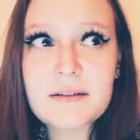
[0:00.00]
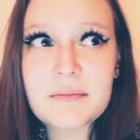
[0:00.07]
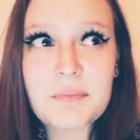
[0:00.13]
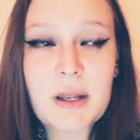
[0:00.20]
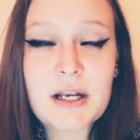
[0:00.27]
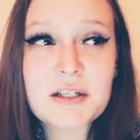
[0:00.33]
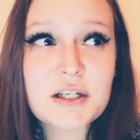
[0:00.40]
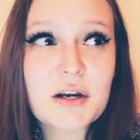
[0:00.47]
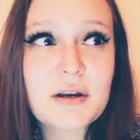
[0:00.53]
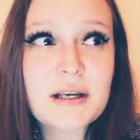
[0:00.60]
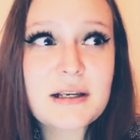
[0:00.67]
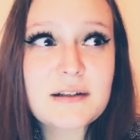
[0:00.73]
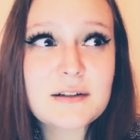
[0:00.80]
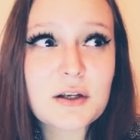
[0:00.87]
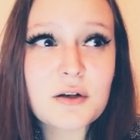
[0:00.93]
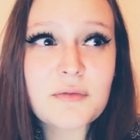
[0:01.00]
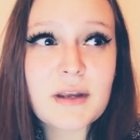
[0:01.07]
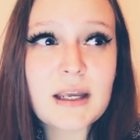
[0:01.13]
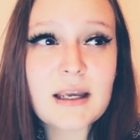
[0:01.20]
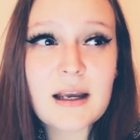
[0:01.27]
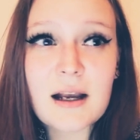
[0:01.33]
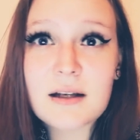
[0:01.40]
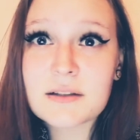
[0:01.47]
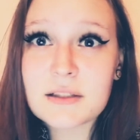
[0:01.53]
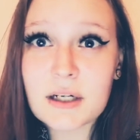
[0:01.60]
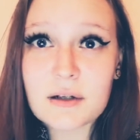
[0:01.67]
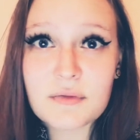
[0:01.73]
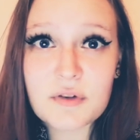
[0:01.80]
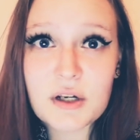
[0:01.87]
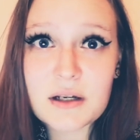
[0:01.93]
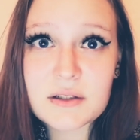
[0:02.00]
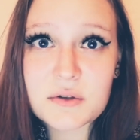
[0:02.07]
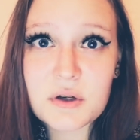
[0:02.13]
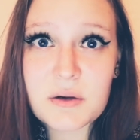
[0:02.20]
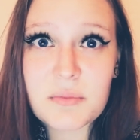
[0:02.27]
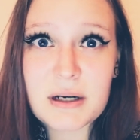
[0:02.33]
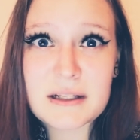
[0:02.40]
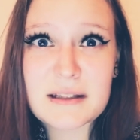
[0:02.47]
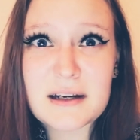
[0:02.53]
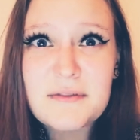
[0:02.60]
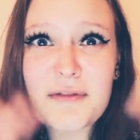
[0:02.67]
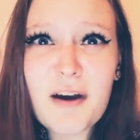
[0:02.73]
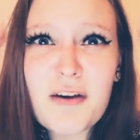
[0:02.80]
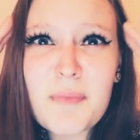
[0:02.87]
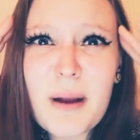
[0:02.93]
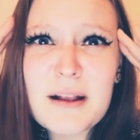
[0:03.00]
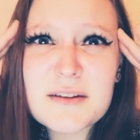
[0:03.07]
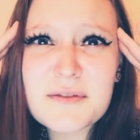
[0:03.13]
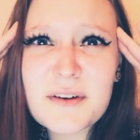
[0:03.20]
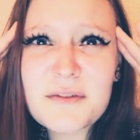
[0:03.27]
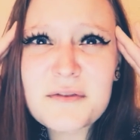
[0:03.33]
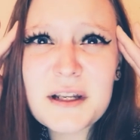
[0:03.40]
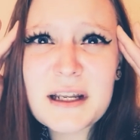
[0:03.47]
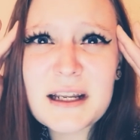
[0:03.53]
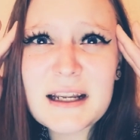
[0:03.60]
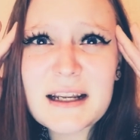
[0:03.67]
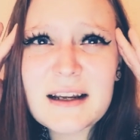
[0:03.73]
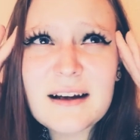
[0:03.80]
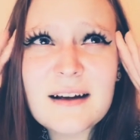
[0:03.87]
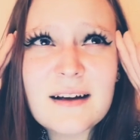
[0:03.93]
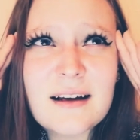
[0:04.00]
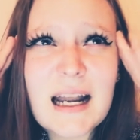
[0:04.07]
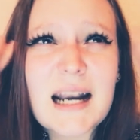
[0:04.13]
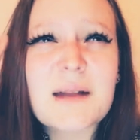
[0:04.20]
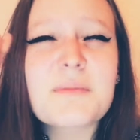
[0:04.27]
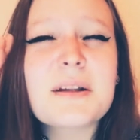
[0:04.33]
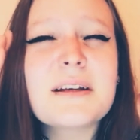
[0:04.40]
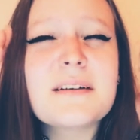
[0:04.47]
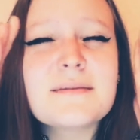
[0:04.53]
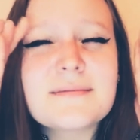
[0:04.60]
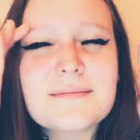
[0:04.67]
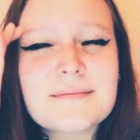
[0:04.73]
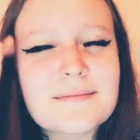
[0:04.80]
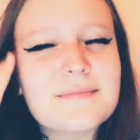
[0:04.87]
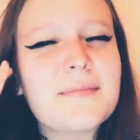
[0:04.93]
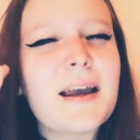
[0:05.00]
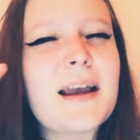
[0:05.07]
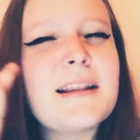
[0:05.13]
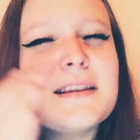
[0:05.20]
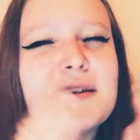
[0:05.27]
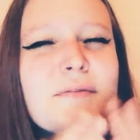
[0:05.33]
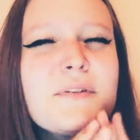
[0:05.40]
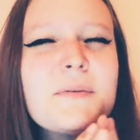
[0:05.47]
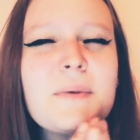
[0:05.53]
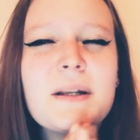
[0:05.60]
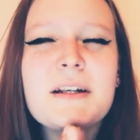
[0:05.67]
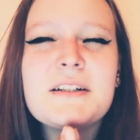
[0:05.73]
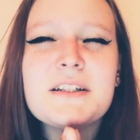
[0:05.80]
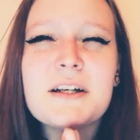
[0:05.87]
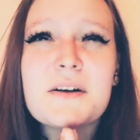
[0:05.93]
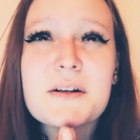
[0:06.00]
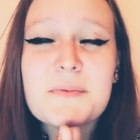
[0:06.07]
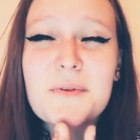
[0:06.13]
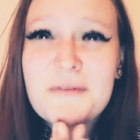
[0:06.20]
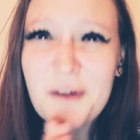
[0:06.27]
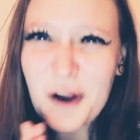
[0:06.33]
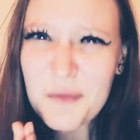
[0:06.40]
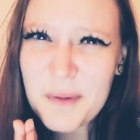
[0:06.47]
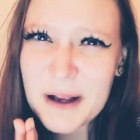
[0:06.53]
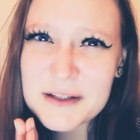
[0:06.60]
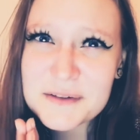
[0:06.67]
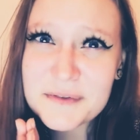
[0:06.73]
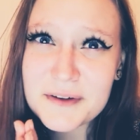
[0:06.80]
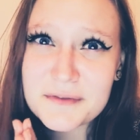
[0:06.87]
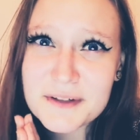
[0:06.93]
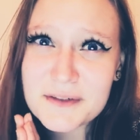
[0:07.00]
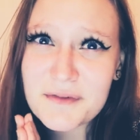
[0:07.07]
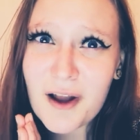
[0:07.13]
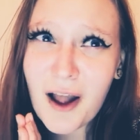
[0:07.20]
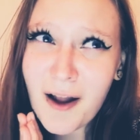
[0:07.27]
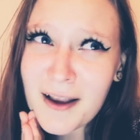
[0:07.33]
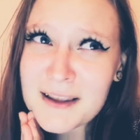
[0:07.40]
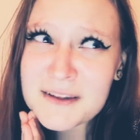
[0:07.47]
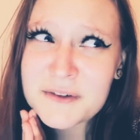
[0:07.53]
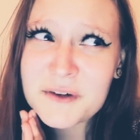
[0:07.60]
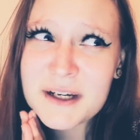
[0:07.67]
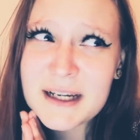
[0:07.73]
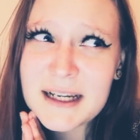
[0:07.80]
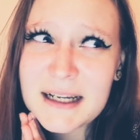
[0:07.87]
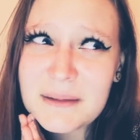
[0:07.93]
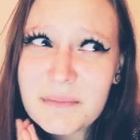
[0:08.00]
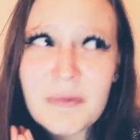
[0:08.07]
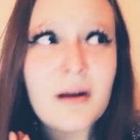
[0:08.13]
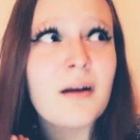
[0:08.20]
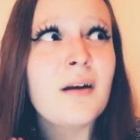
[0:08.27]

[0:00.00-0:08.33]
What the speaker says: Ben & Jerry's over here has dairy-free ice cream, but it's like £5.50, and I'm like, I love you, Ben & Jerry's, but £5.50 for ice cream?